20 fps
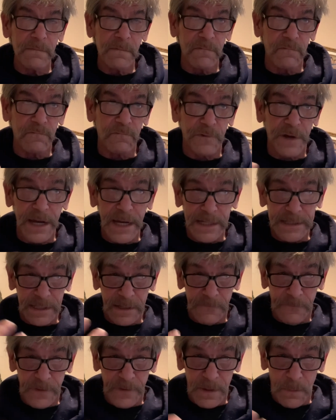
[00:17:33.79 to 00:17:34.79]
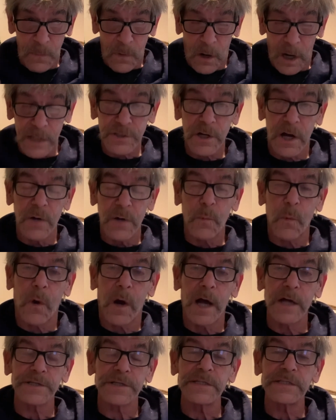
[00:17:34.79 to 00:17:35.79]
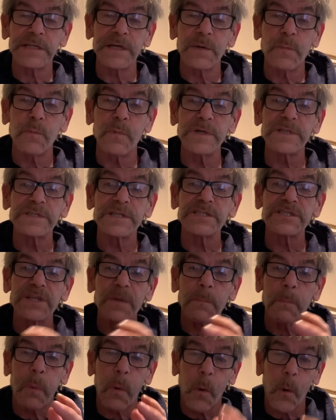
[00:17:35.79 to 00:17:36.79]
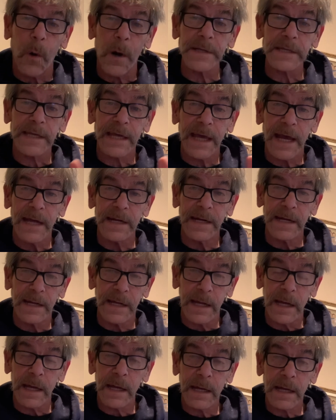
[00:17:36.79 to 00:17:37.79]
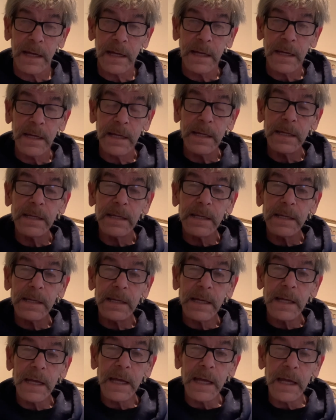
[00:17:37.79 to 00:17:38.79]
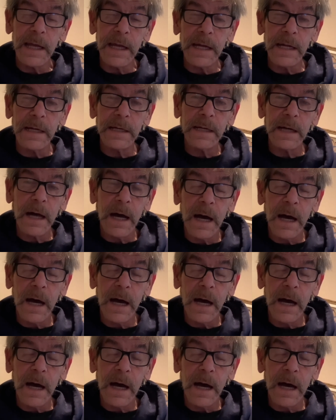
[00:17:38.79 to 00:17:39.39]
reason for the March on Washington was to support Kennedy in,